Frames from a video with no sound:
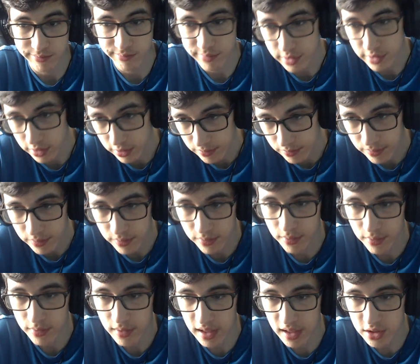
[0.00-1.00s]
So
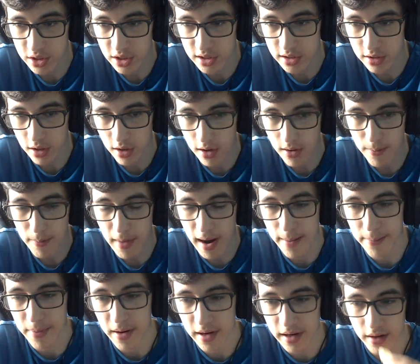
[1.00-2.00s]
that's just my
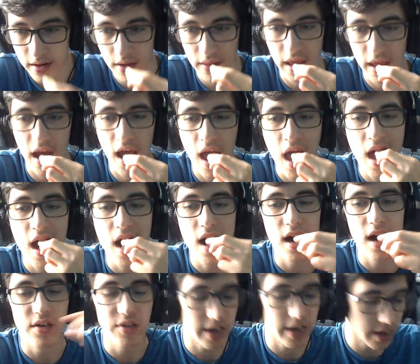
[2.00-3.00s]
opinion on that.
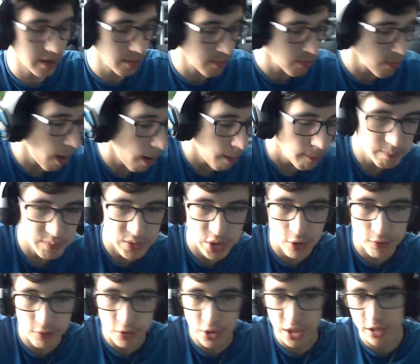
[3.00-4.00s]
I think it's
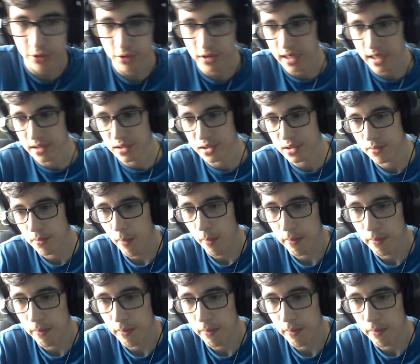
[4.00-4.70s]
overgeneralized.